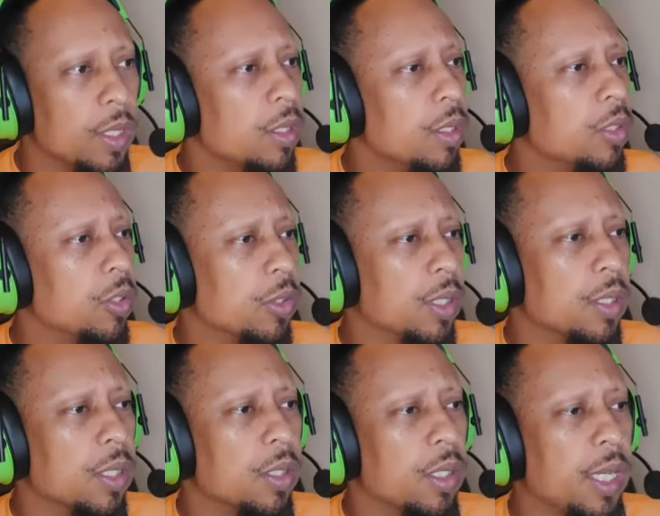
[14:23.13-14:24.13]
You'll see
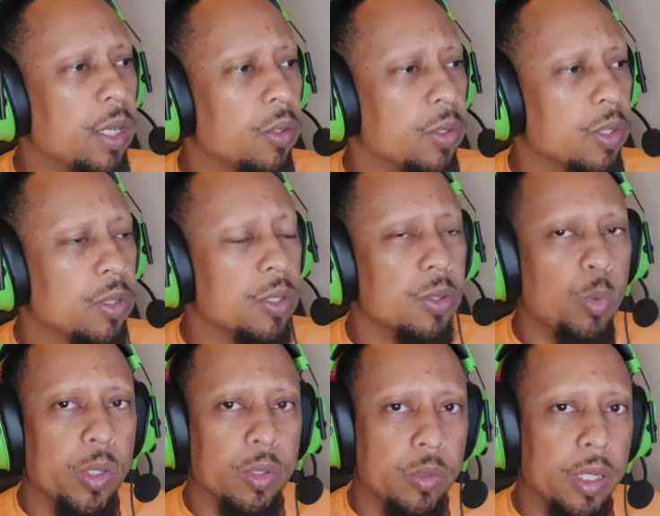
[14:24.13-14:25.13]
that the candles start to
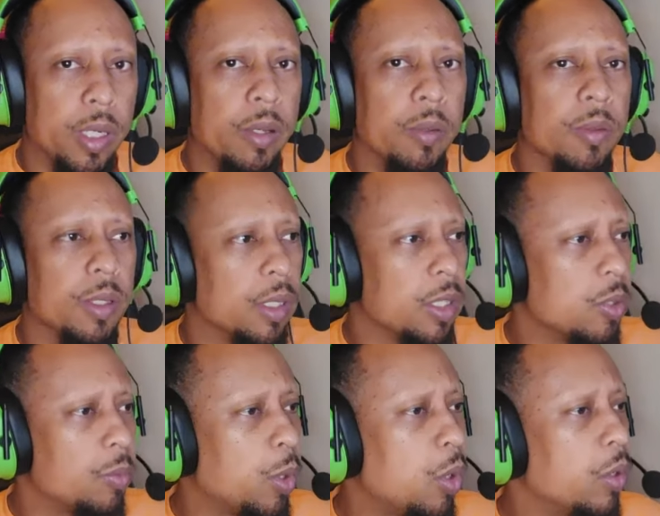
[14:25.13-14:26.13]
dwindle down and get
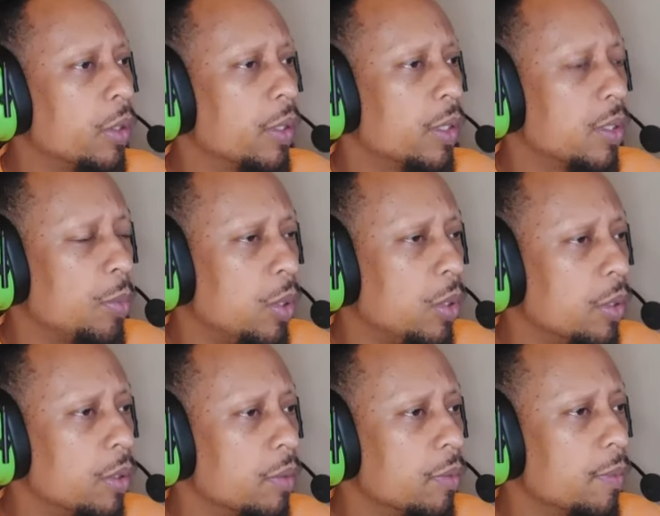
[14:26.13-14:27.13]
smaller and smaller.
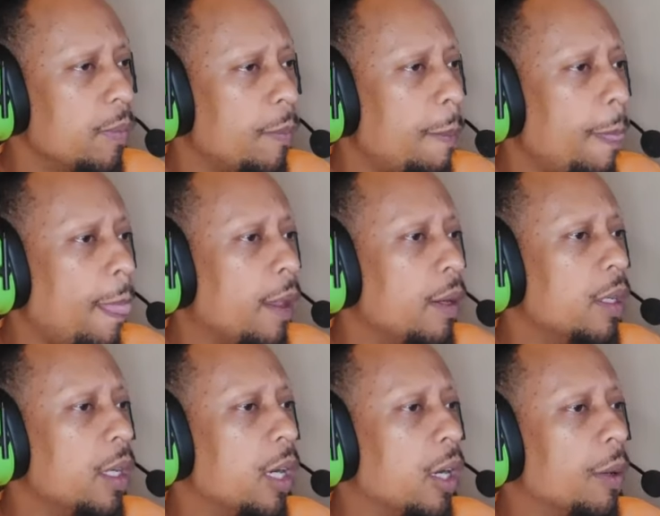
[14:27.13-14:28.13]

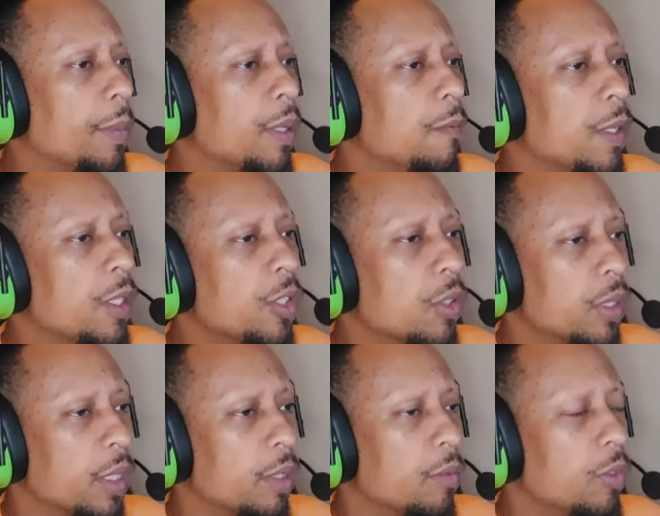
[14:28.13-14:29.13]

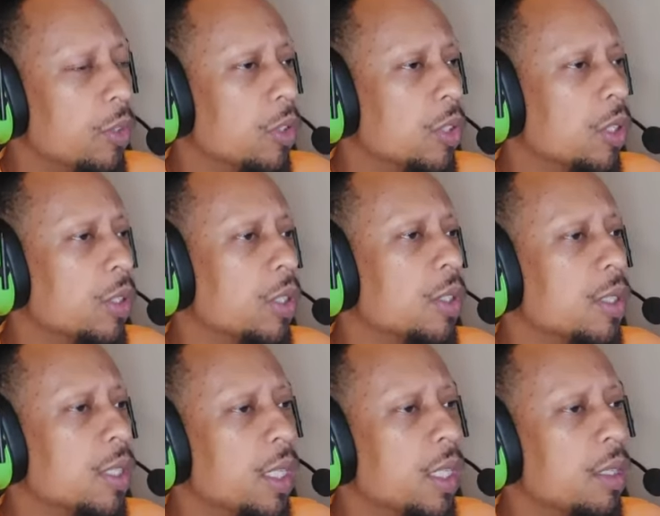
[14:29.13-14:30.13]
Eventually you'll start to
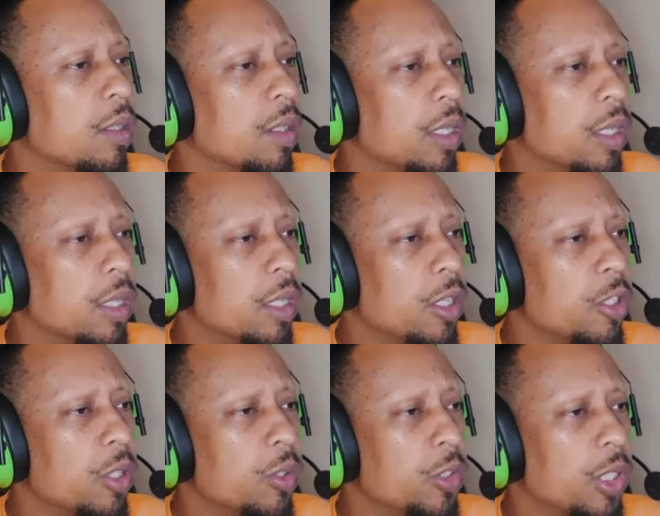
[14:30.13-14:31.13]
see a
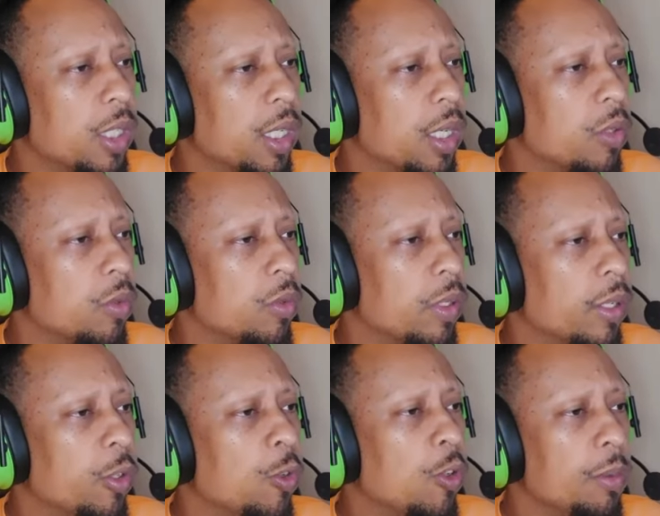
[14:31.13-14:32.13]
doji candle. Now
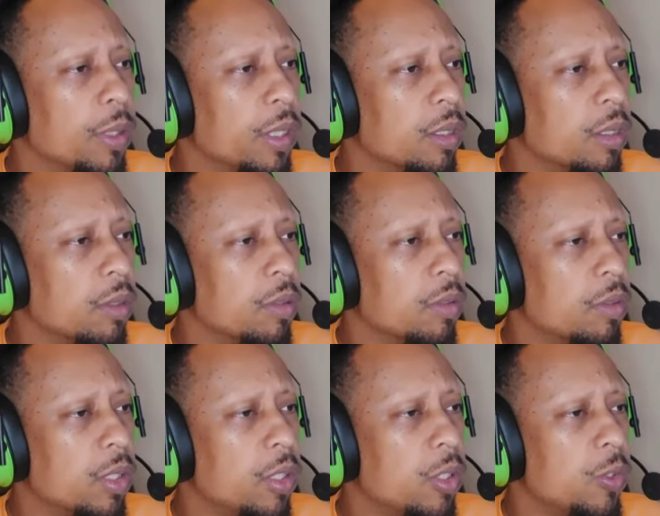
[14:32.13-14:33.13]
normally
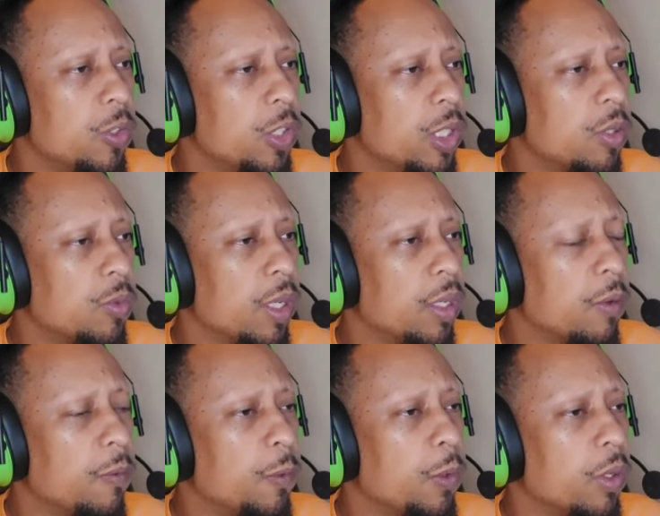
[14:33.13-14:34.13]
the doji is what I
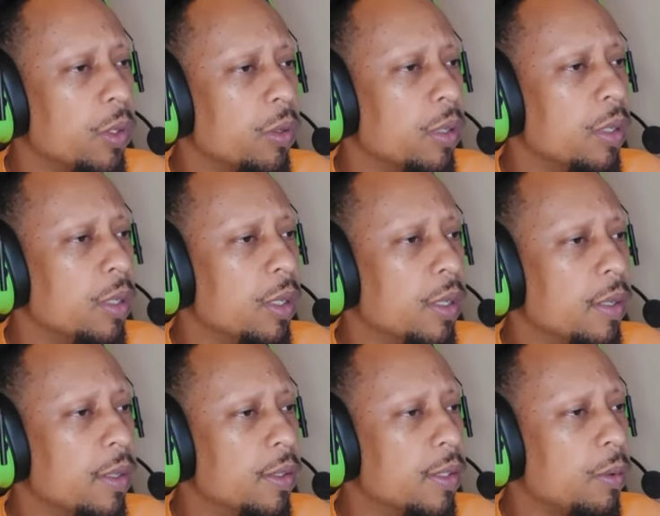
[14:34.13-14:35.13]
look for
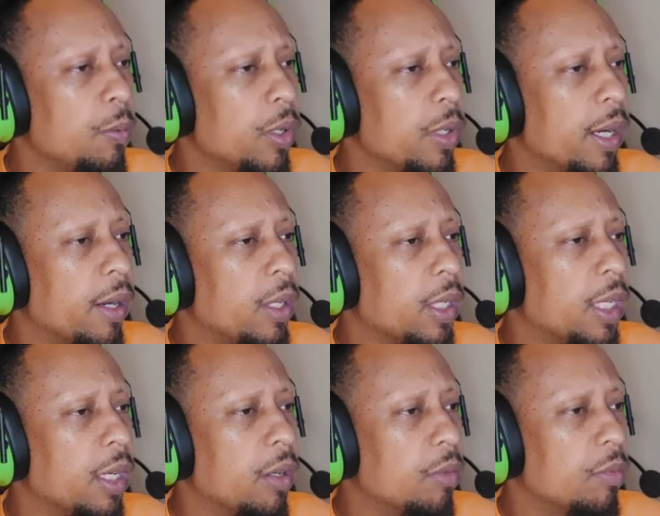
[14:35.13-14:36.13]
somewhere down here.